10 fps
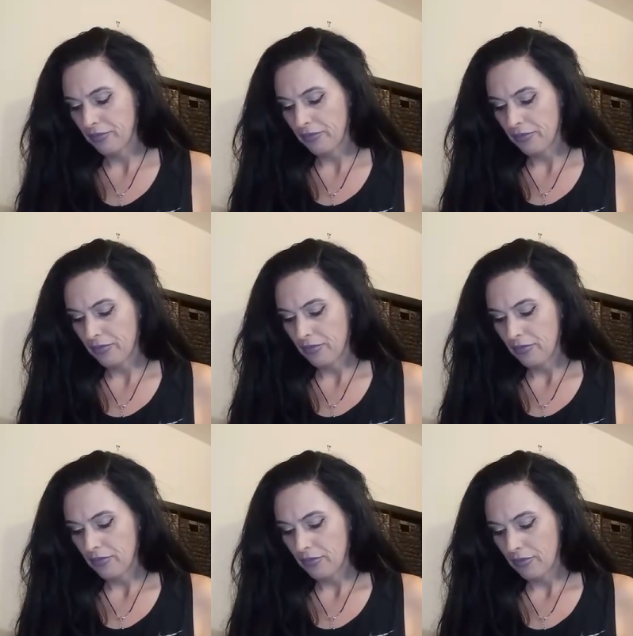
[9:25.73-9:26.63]

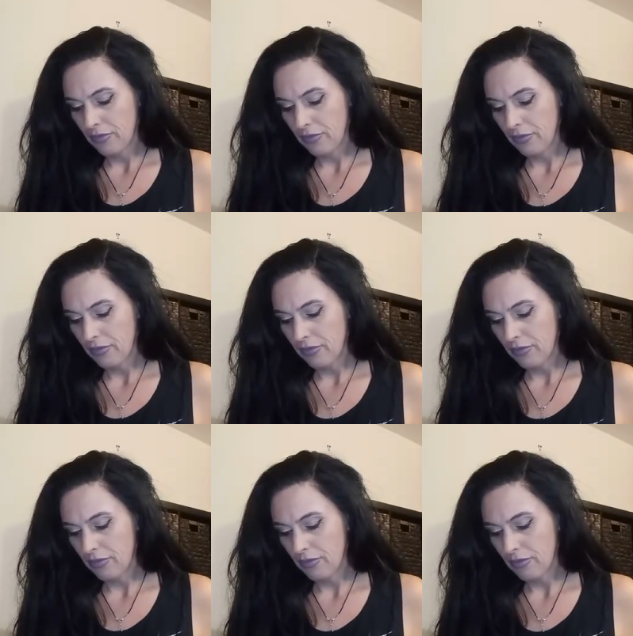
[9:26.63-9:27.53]

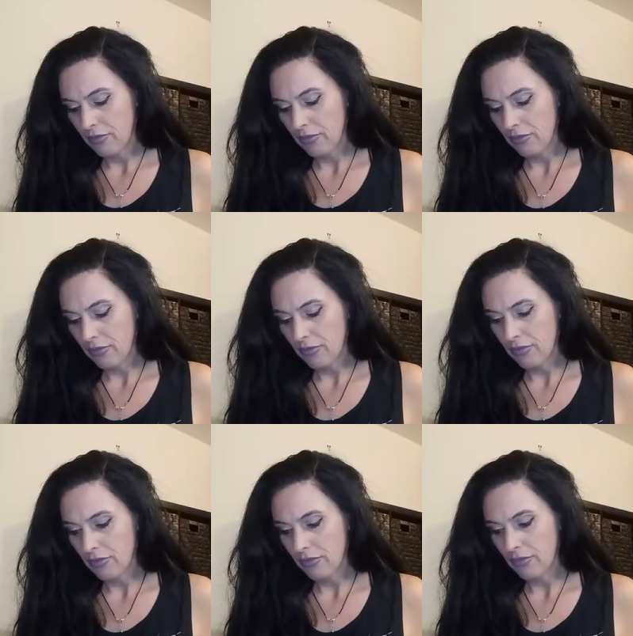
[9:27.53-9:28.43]

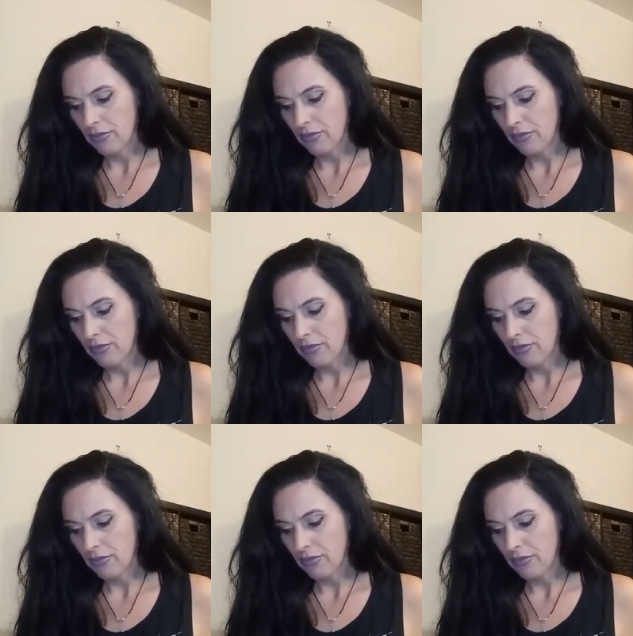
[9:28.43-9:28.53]
[no speech]